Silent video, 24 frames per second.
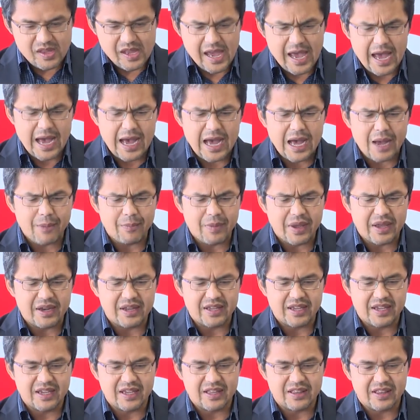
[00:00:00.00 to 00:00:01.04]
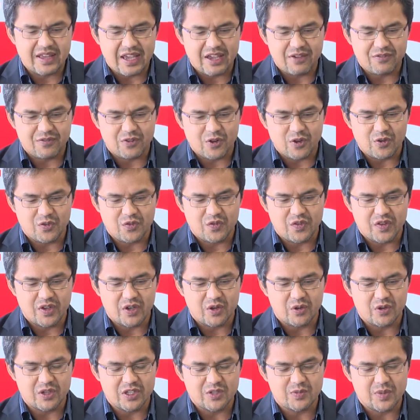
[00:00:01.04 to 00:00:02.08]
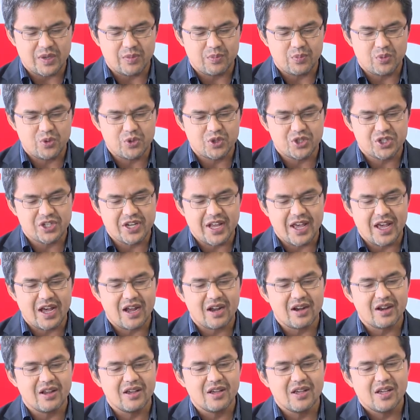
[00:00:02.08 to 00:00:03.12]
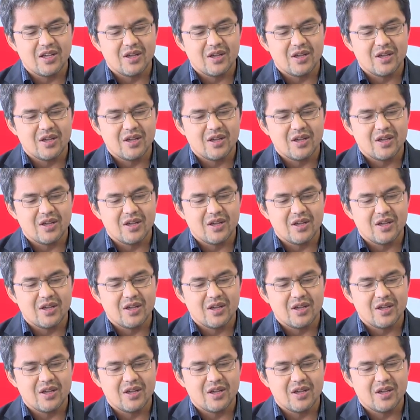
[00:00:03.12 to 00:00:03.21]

And here the airflow field is being pushed out